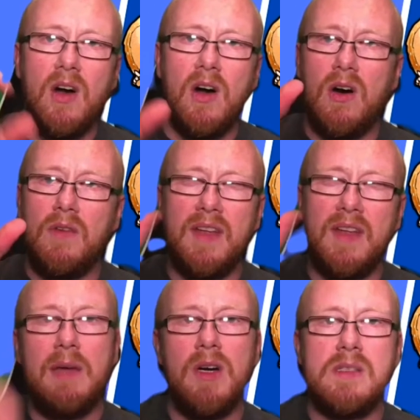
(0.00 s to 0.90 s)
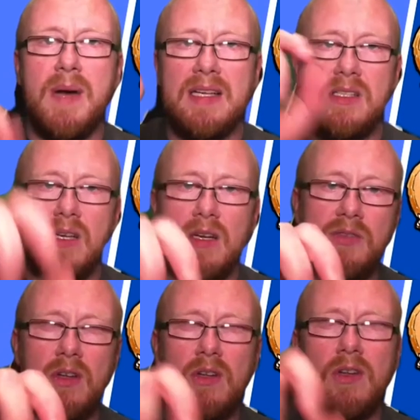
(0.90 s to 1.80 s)
of keywords by search
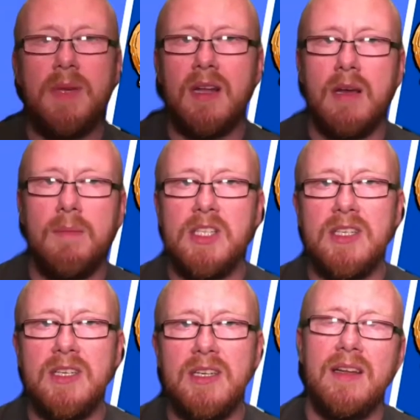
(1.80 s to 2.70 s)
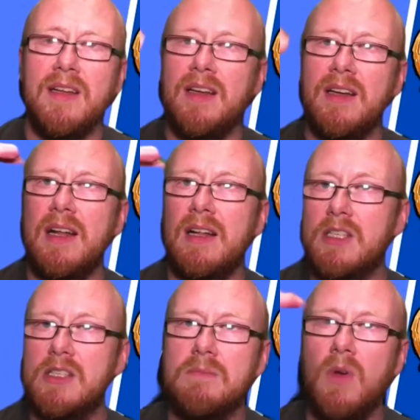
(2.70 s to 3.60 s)
volume and commission, and I'll
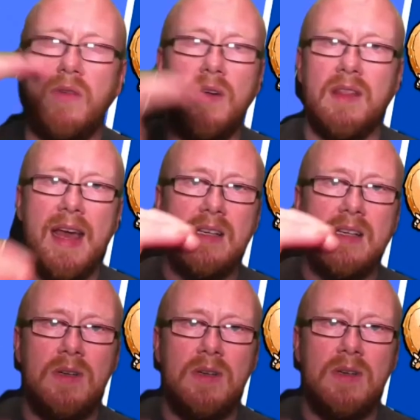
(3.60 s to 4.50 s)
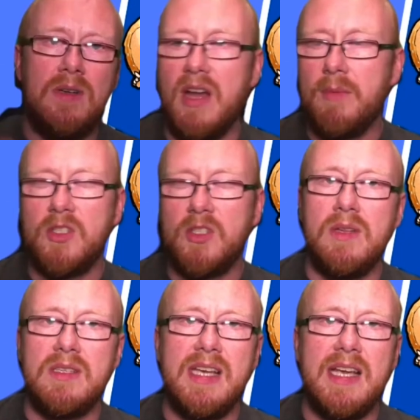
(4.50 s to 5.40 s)
just move on to the next one and pretty much do the
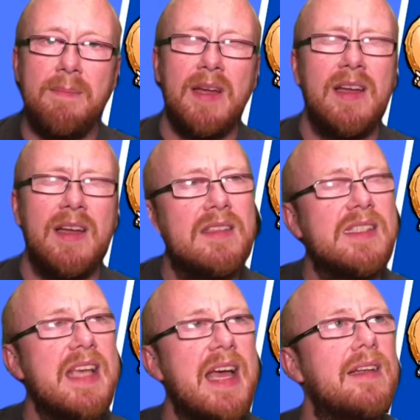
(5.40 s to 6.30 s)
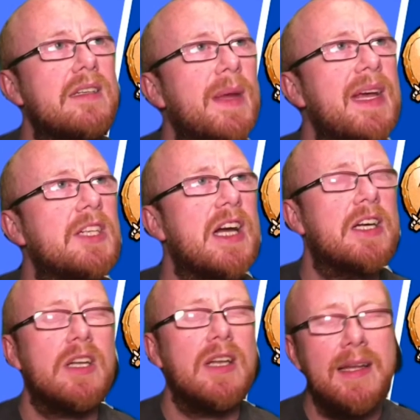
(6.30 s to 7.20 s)
same. The second page
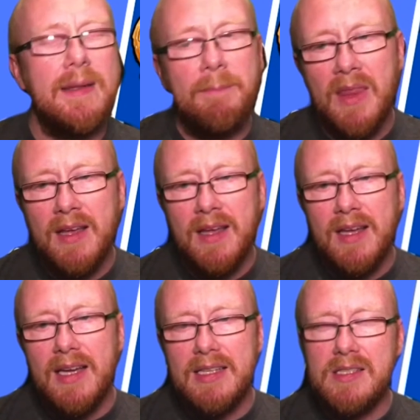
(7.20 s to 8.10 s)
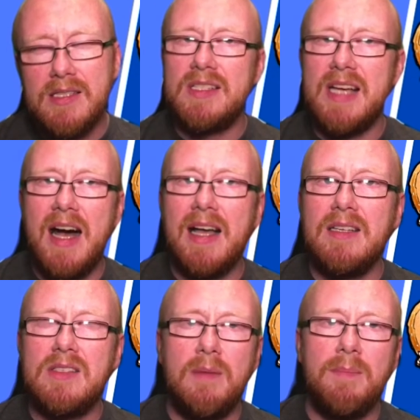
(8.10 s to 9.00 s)
actually it's not high as
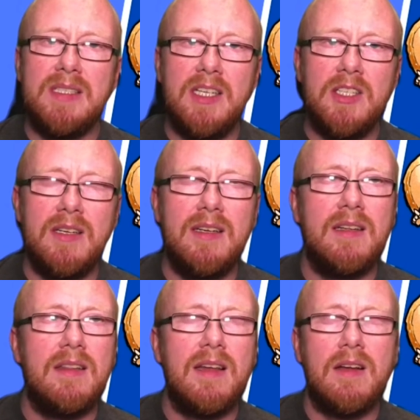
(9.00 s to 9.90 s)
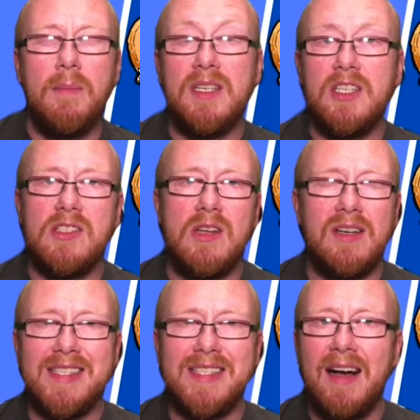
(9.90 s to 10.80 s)
competition. Uh, the competition's not
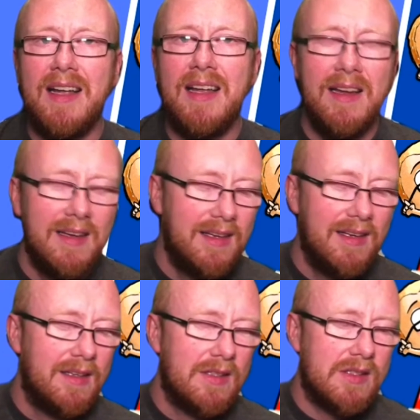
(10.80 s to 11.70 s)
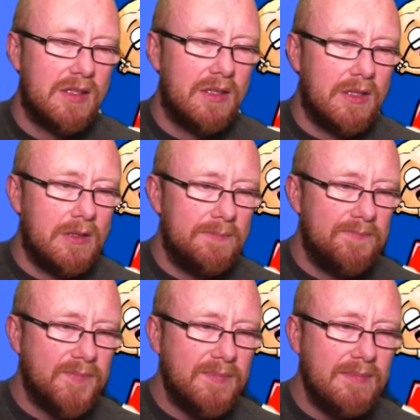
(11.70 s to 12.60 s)
as high. So
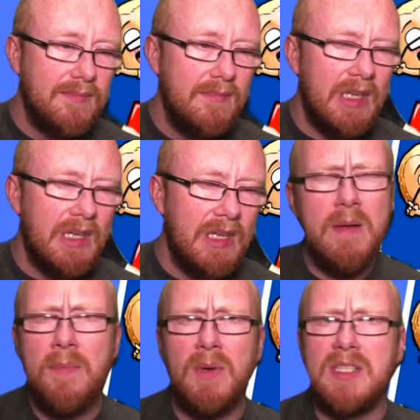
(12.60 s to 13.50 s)
I can't remember which